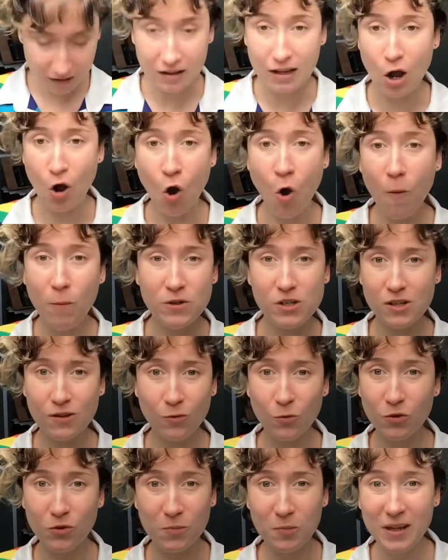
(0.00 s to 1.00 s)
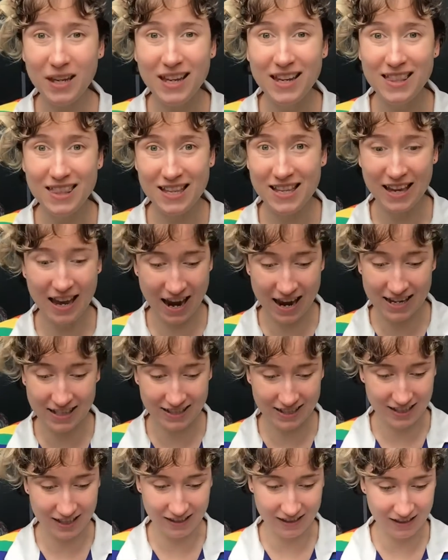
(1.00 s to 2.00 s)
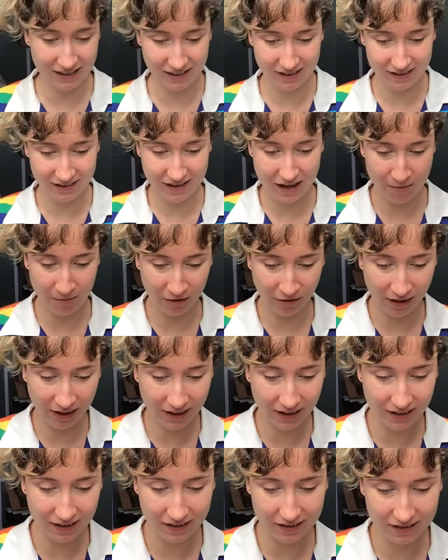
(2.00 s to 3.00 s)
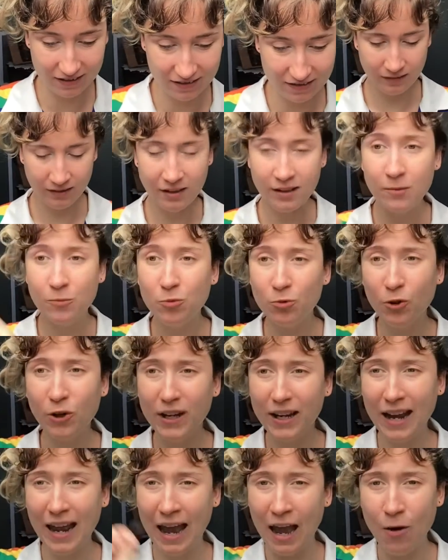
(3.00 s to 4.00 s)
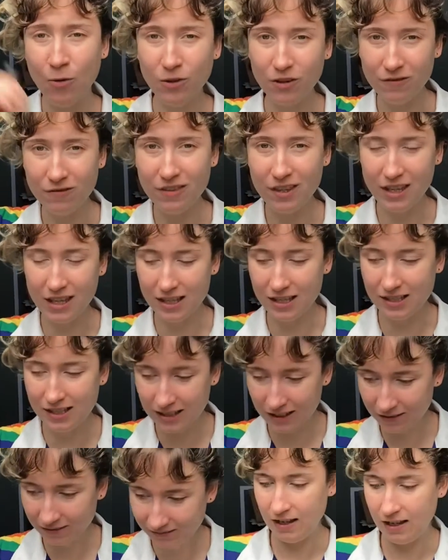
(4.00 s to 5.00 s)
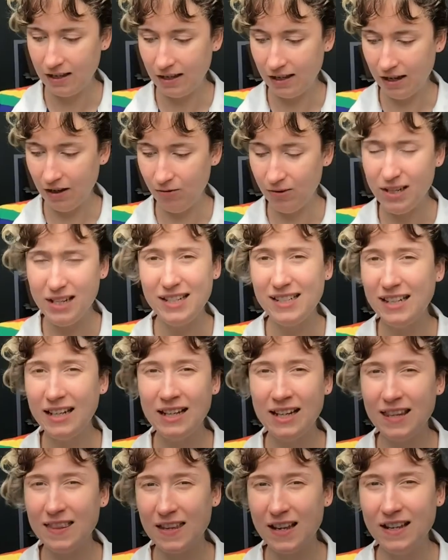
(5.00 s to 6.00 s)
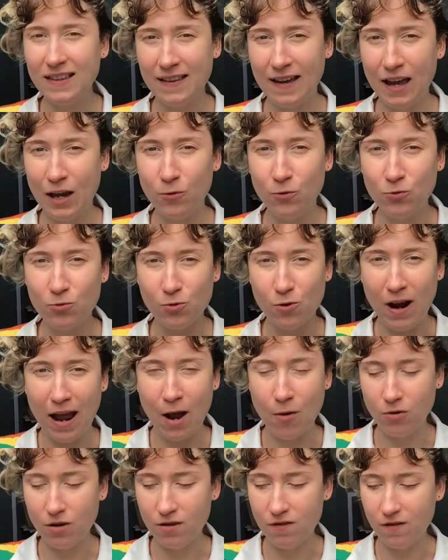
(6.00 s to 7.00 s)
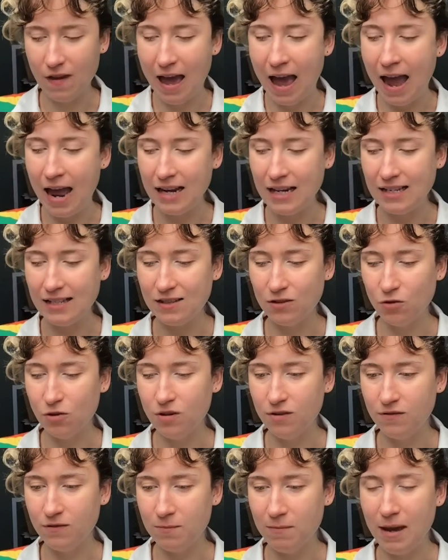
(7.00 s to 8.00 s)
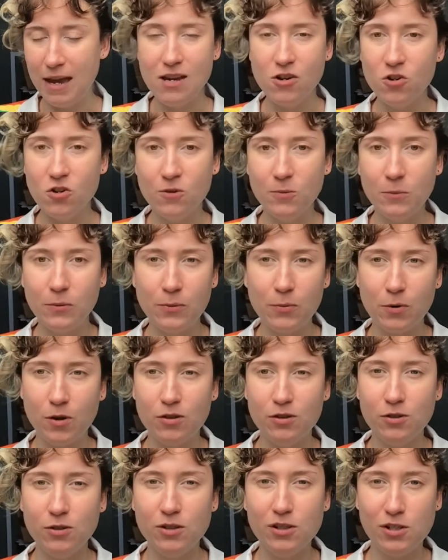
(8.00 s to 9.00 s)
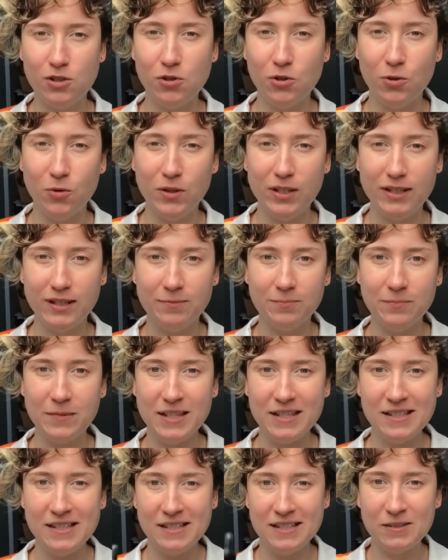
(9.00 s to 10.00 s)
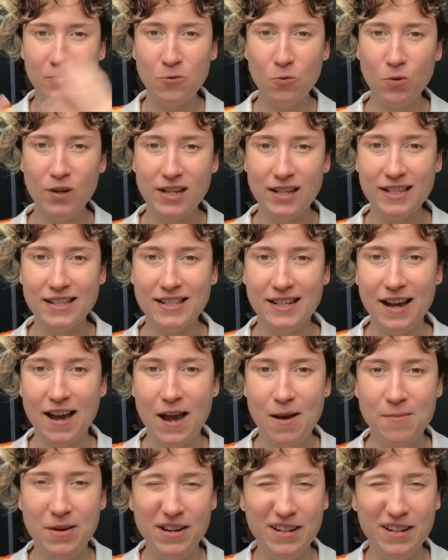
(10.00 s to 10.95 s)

option would be the 80s, am I right? I'm running out of these. I really didn't think that I would run out of any sort of makeup product during this weird time.